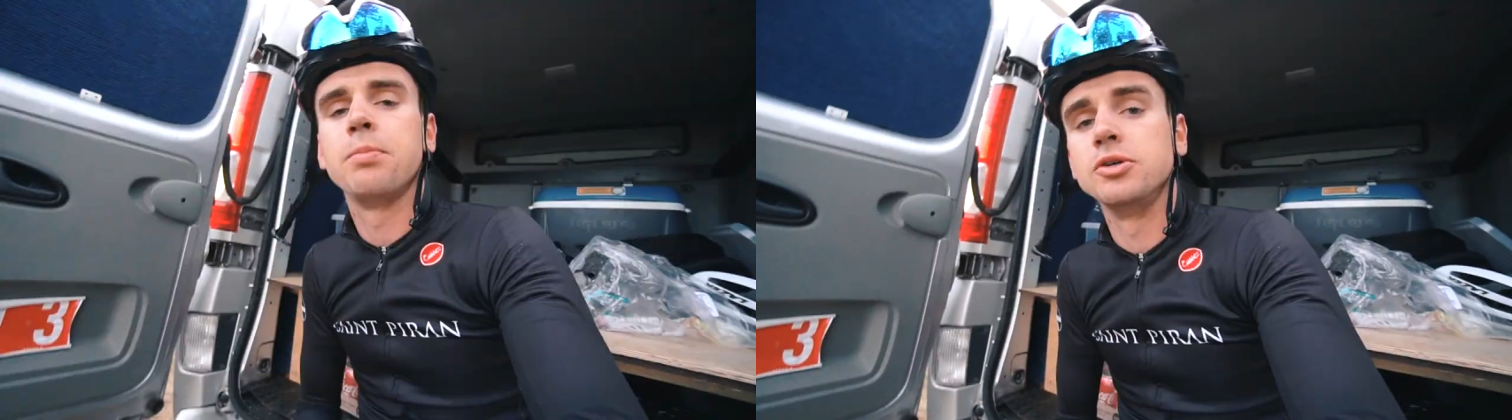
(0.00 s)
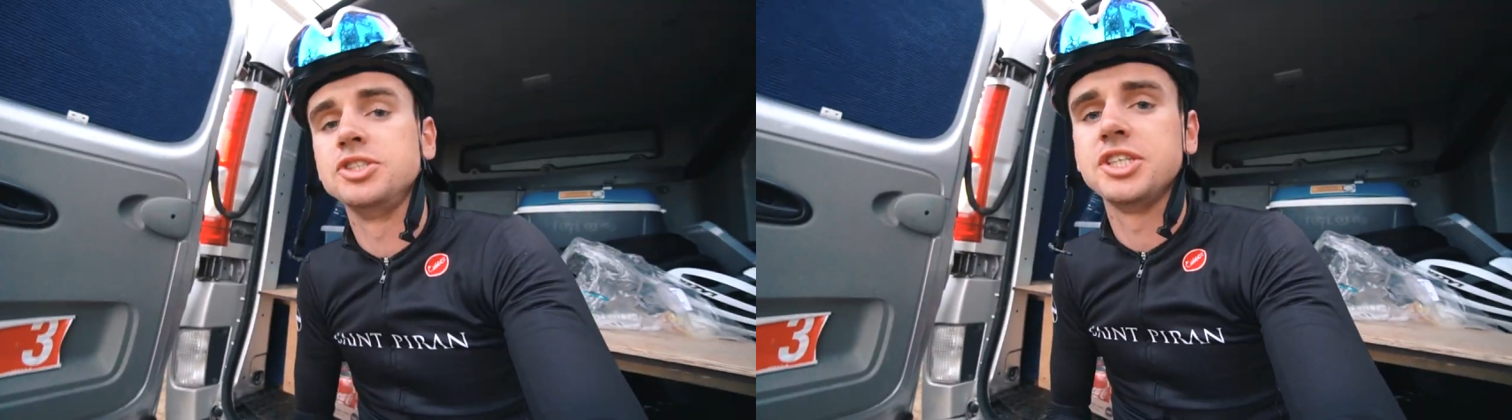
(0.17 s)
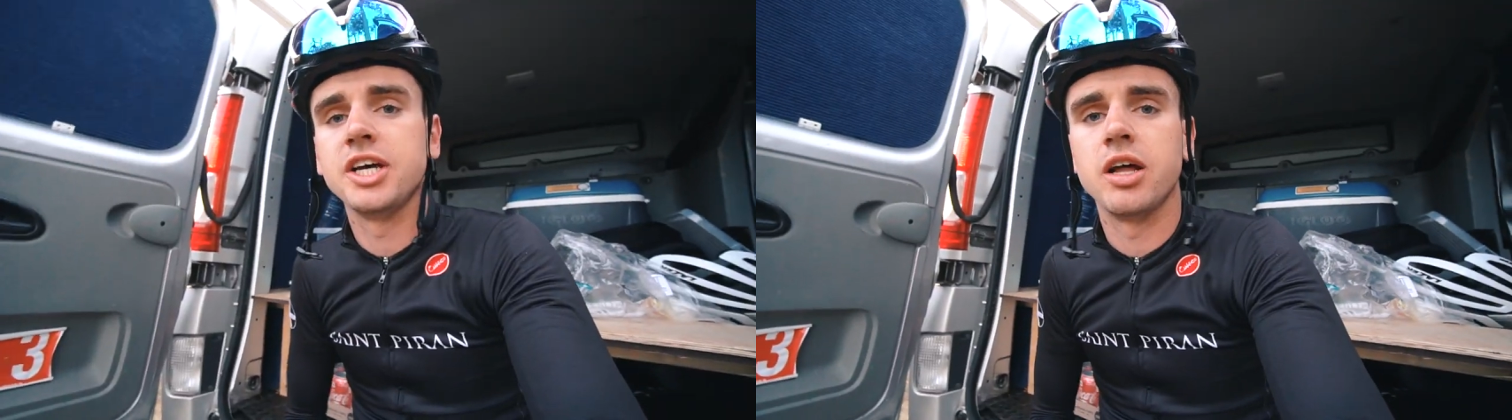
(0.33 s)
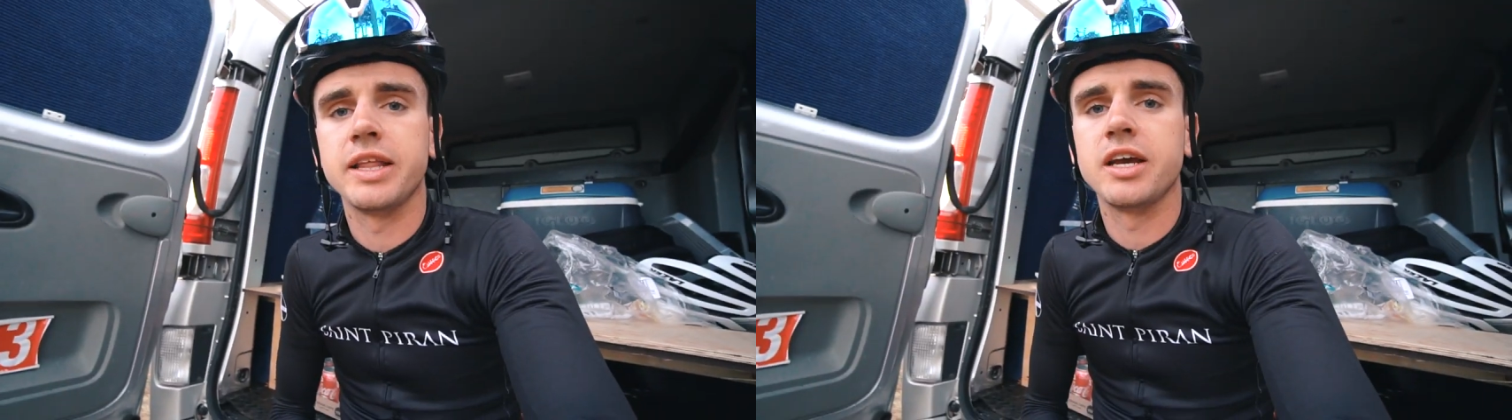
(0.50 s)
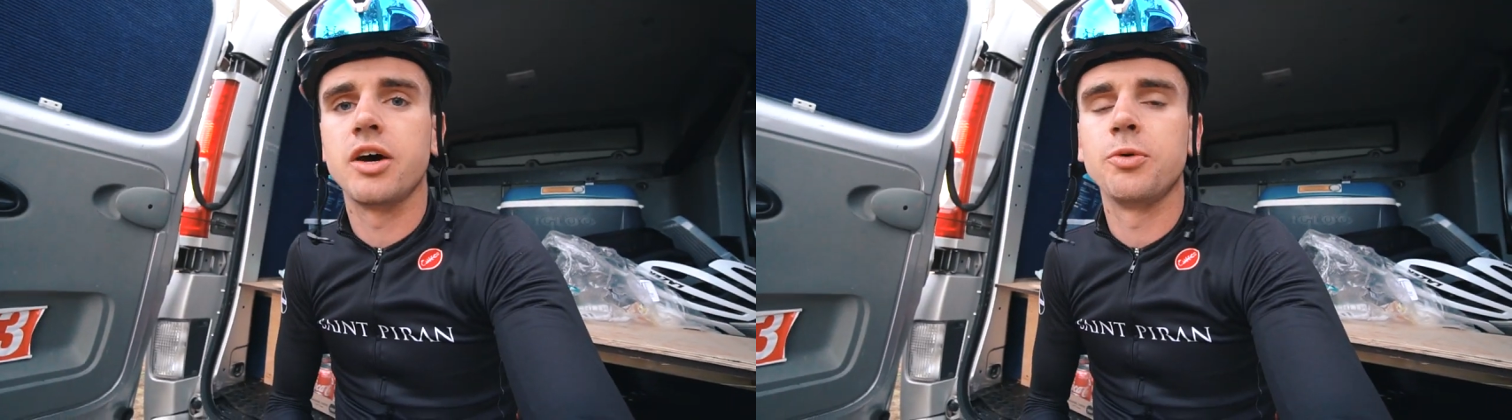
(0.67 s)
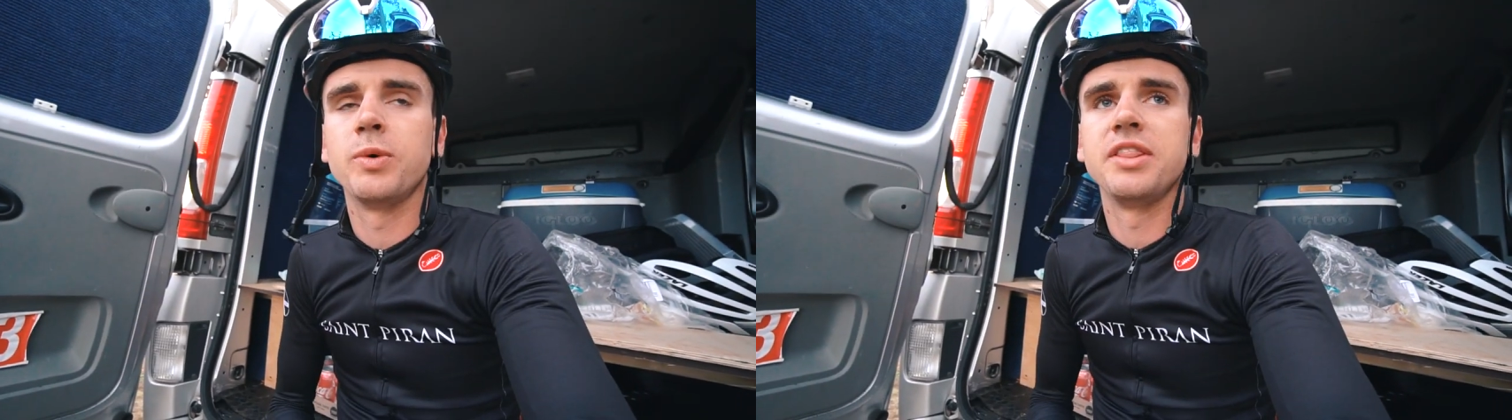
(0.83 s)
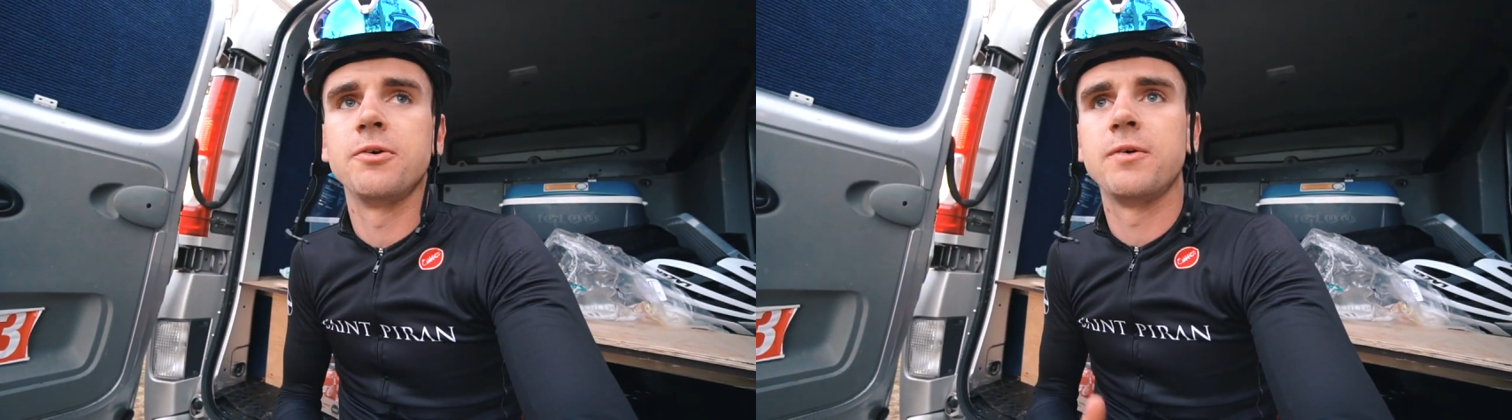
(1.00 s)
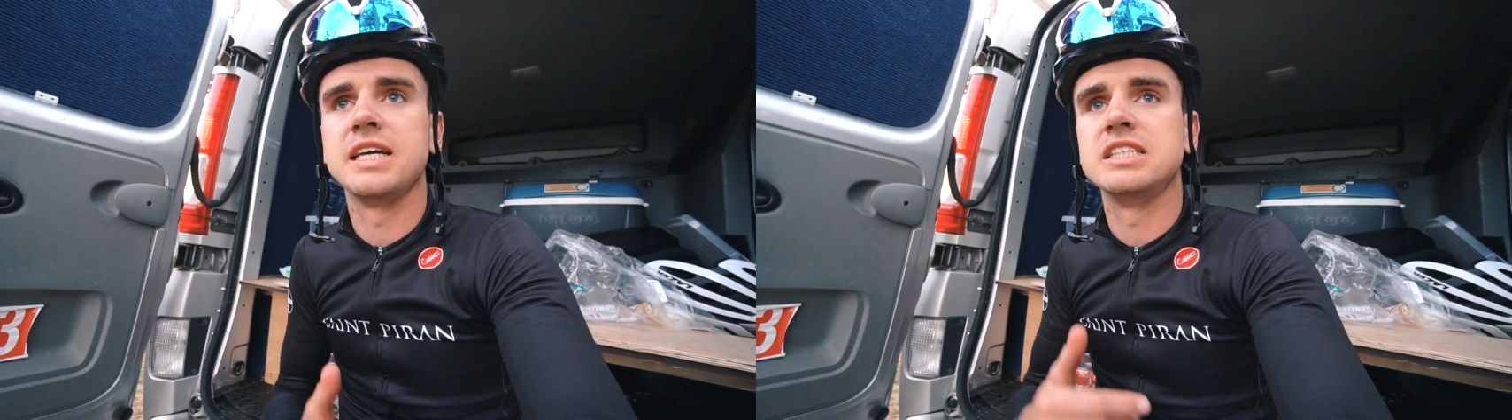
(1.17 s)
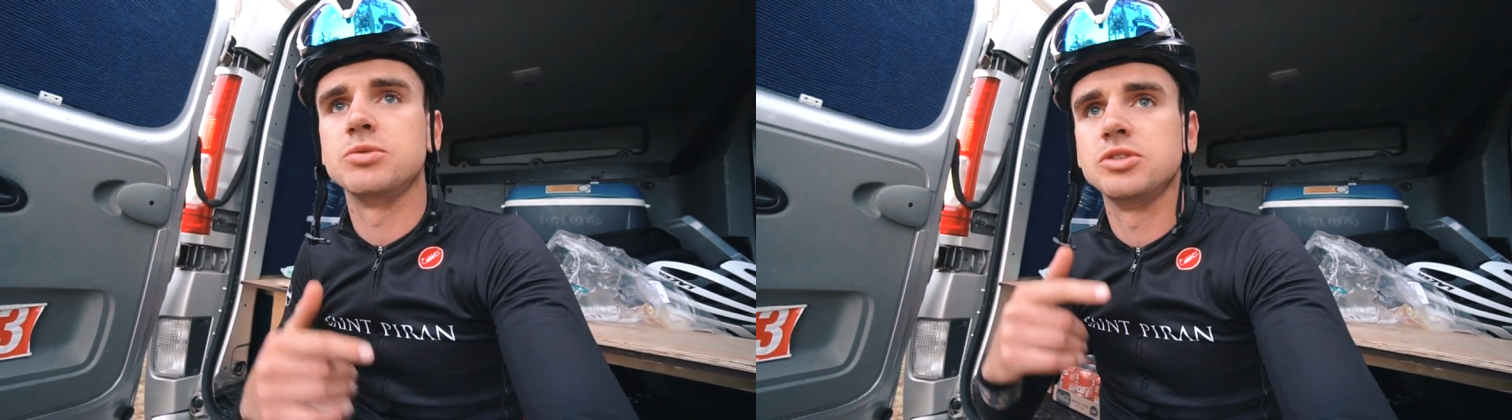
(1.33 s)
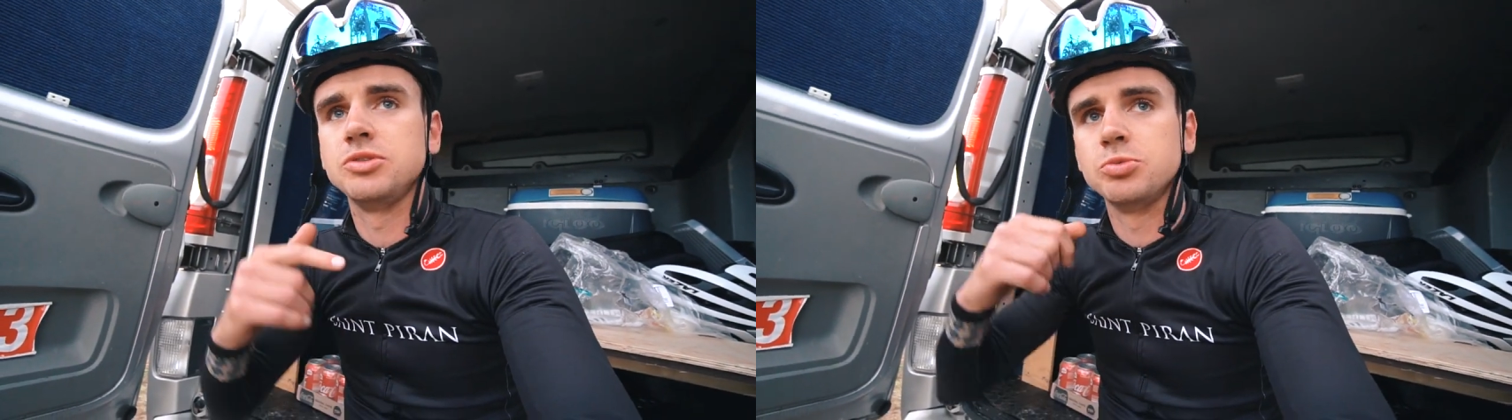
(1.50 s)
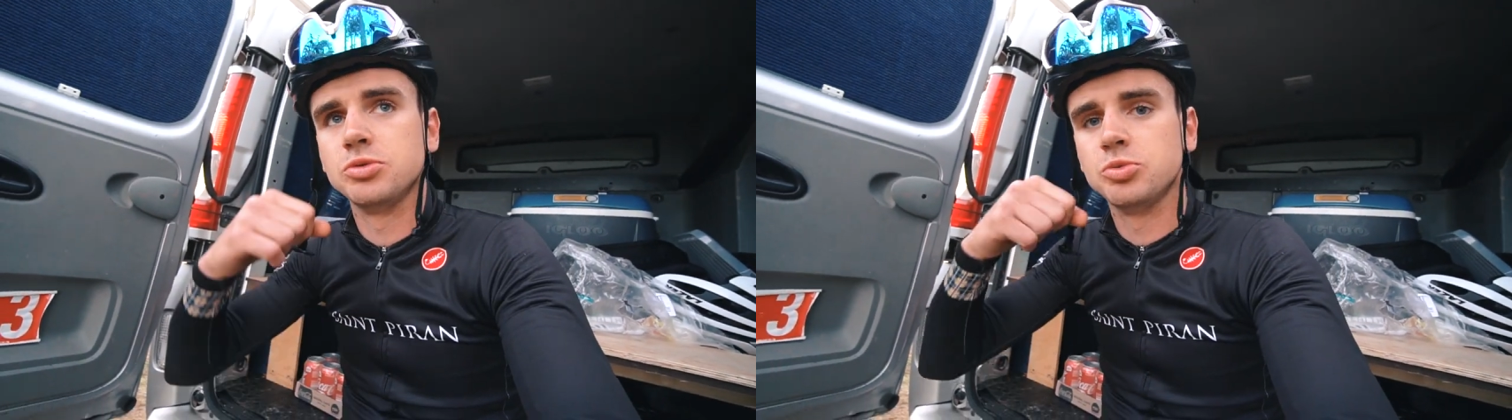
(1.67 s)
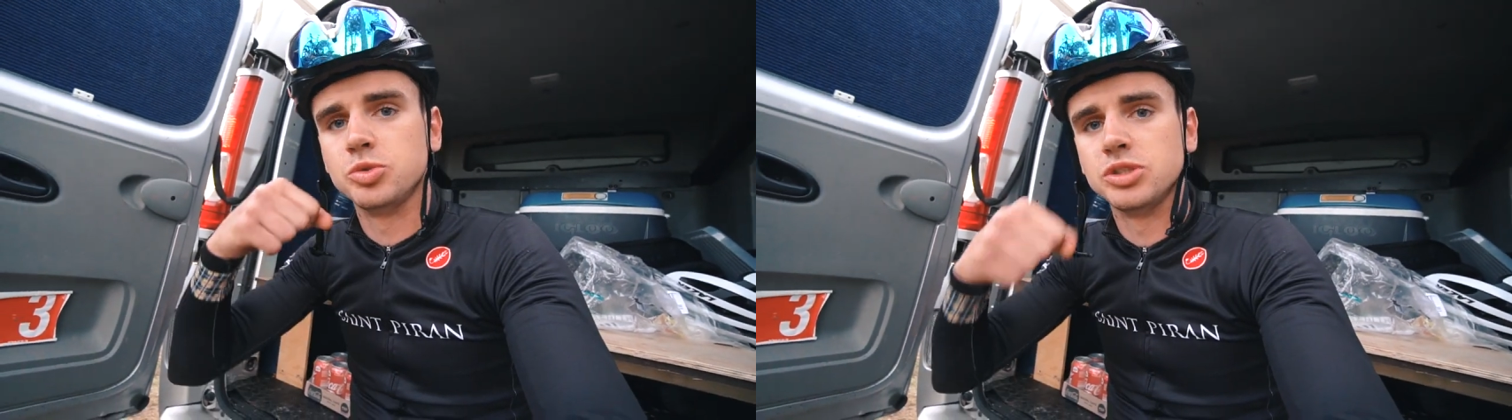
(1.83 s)
punctured early on when the race
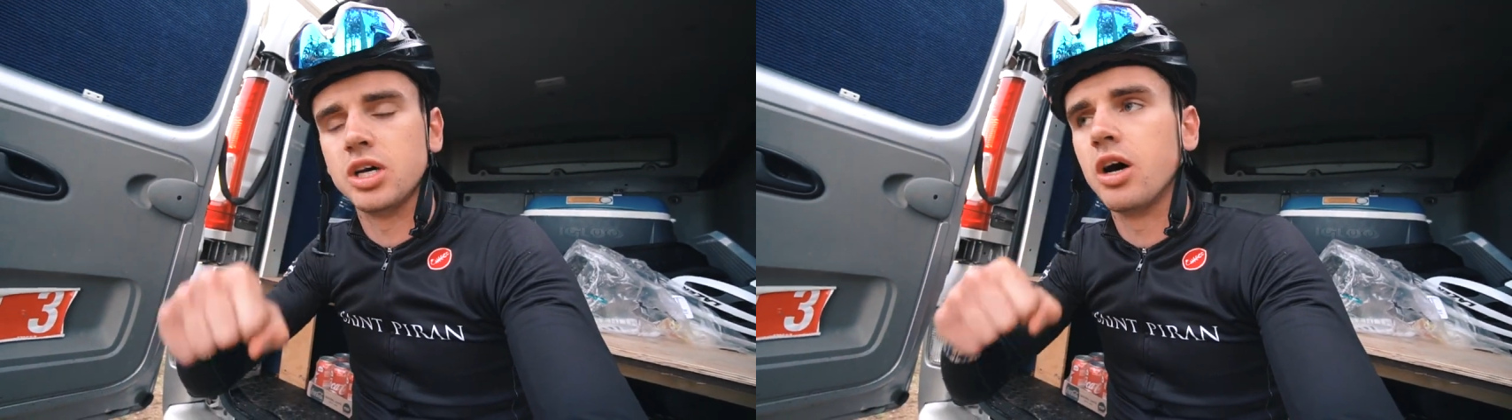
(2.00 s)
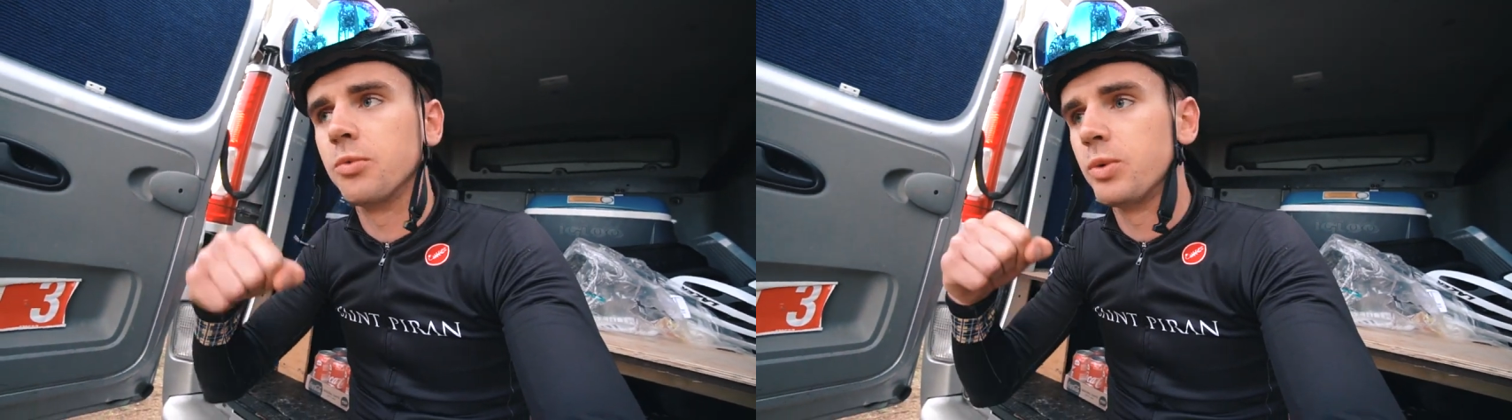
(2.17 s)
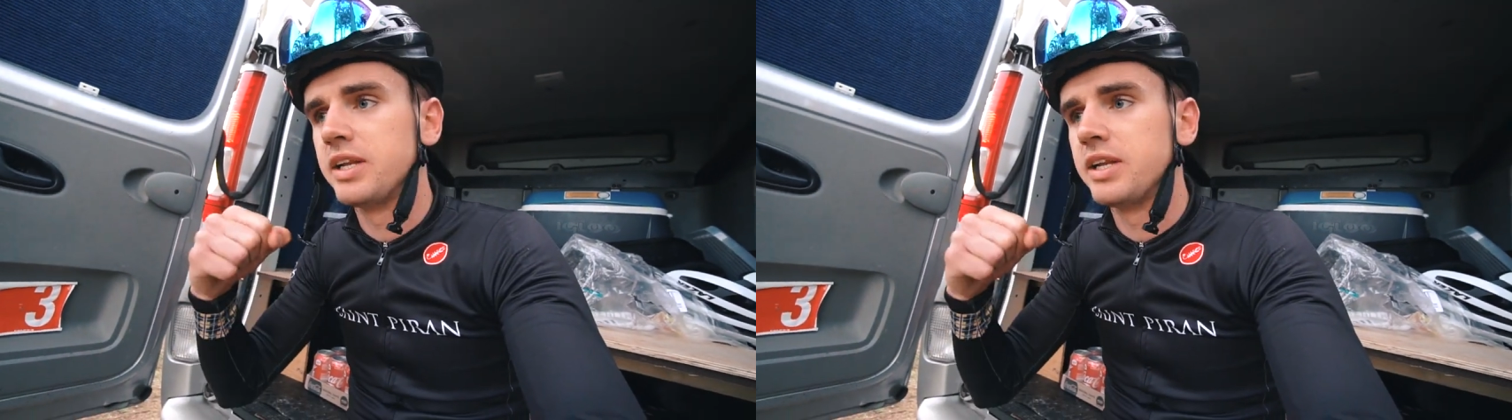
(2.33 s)
was on,